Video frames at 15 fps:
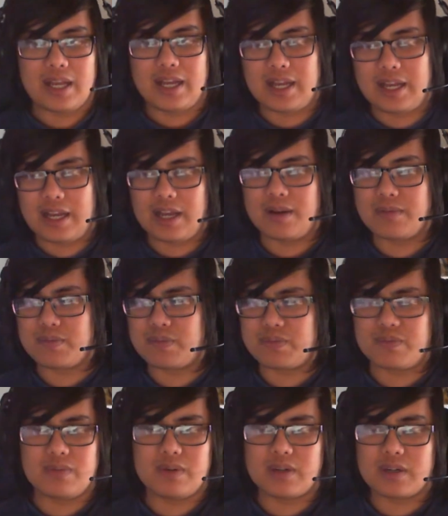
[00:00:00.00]
Garb
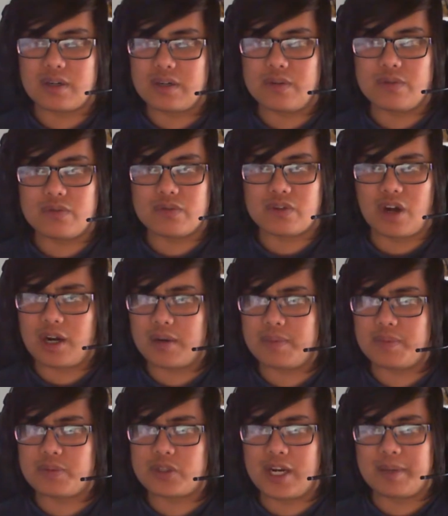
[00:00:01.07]

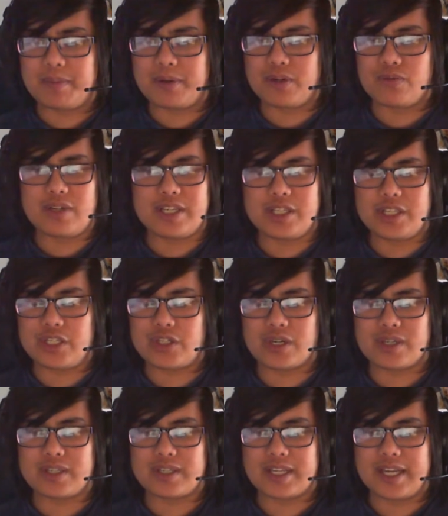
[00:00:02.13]
Drampa really
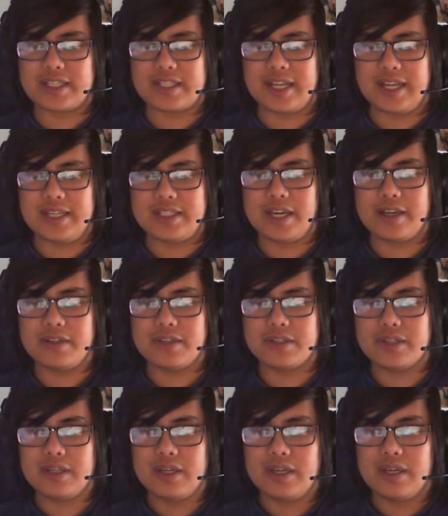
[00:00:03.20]
struggles against
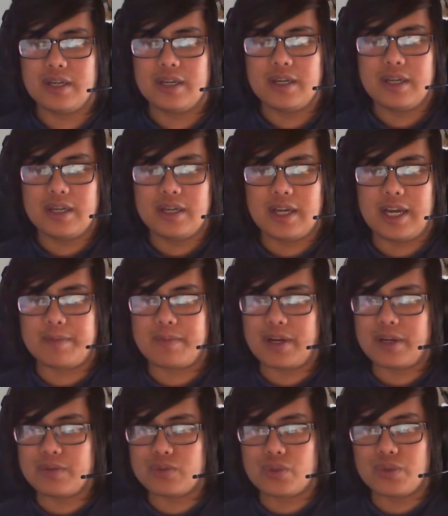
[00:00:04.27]
Ninetales.
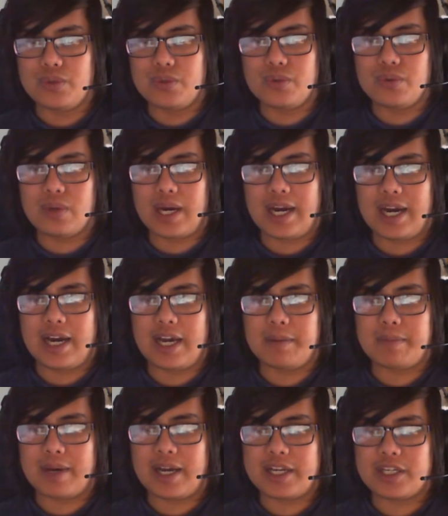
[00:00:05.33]
Round 2, I
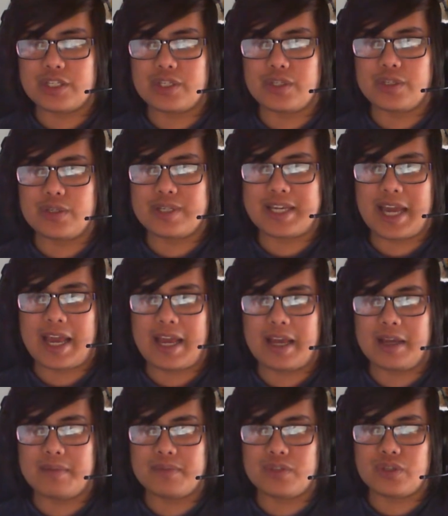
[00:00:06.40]
managed to get
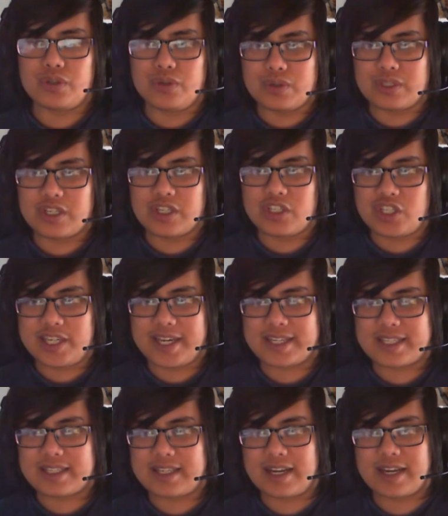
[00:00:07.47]
him to use his
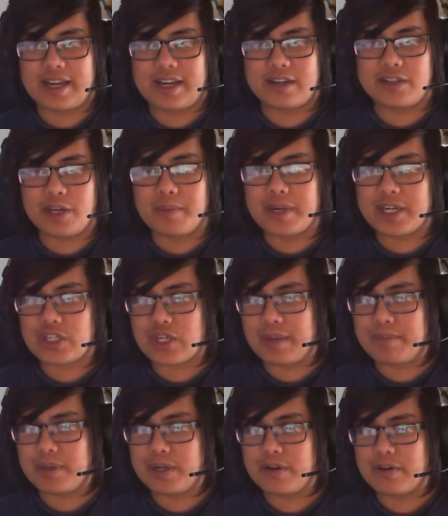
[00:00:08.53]
GX attack early on my
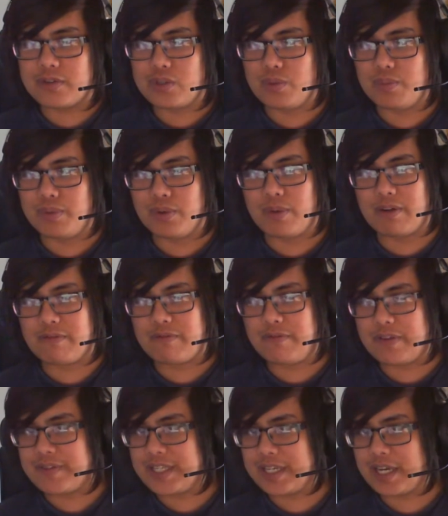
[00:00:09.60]
Drampa to put
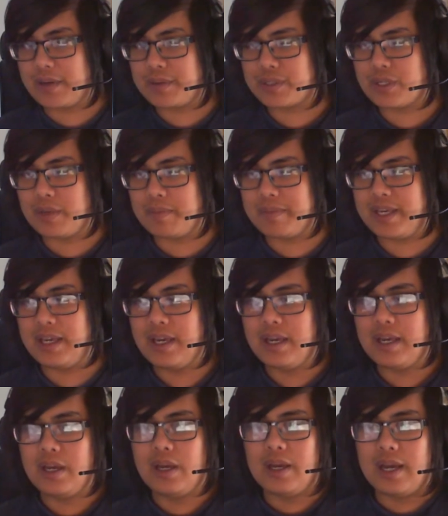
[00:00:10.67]
150 counters on me,
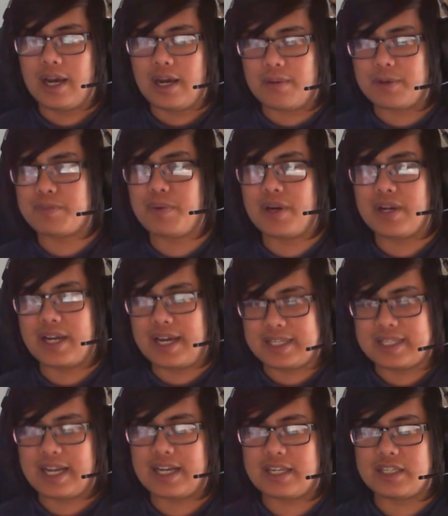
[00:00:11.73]
at which point I
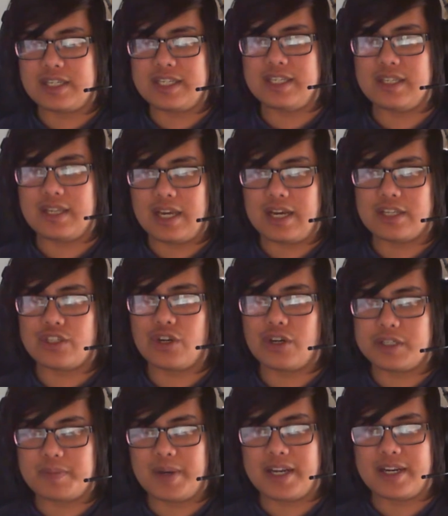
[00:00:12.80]
attached a
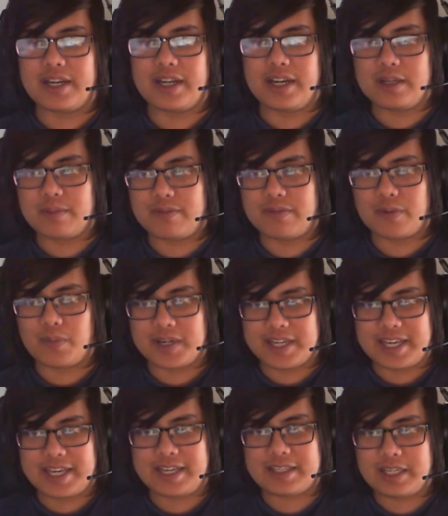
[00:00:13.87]
choice band and hit him for
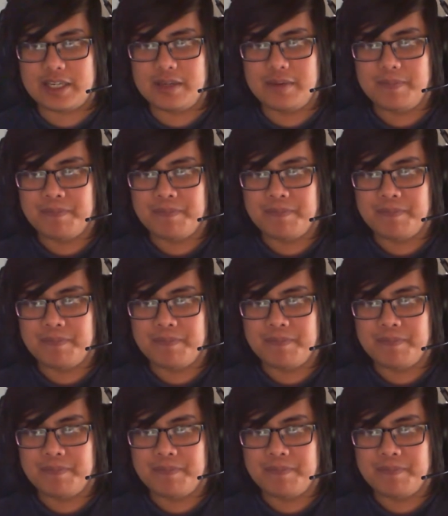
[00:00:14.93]
180.